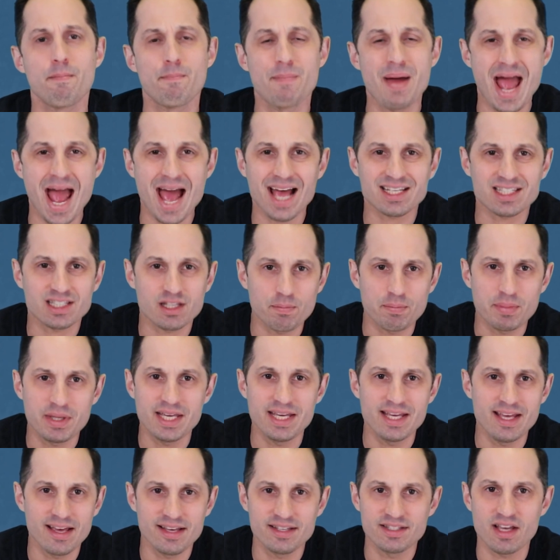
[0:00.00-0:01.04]
Pass the
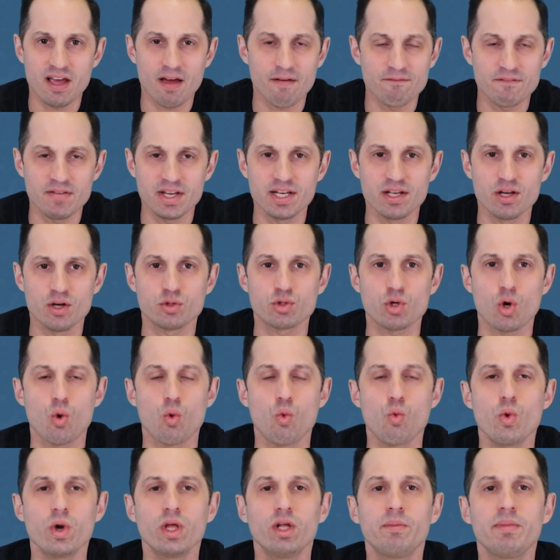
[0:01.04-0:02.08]
P E exam videos
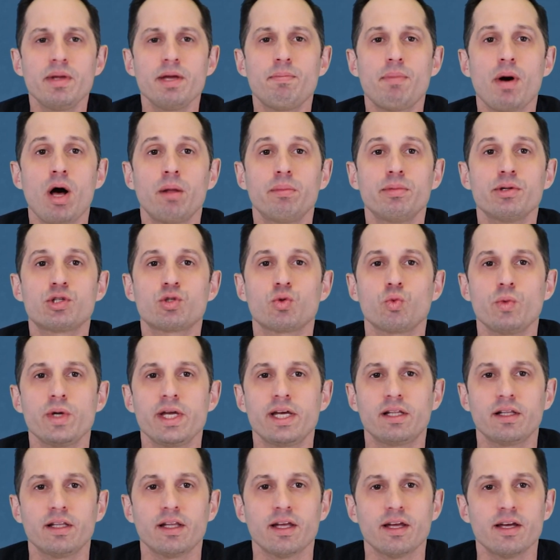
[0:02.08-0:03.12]
will be published
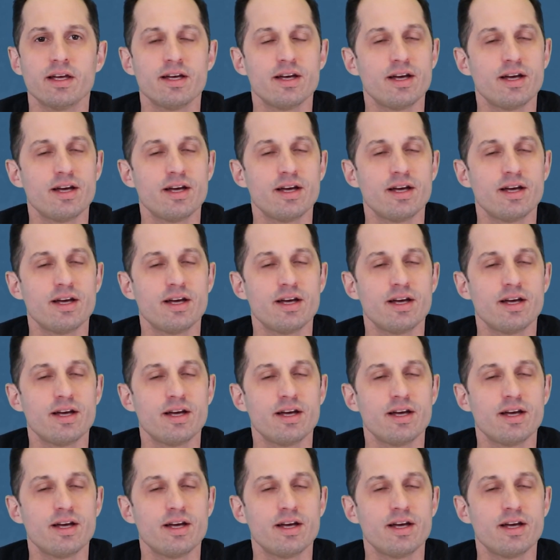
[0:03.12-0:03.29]
weekly,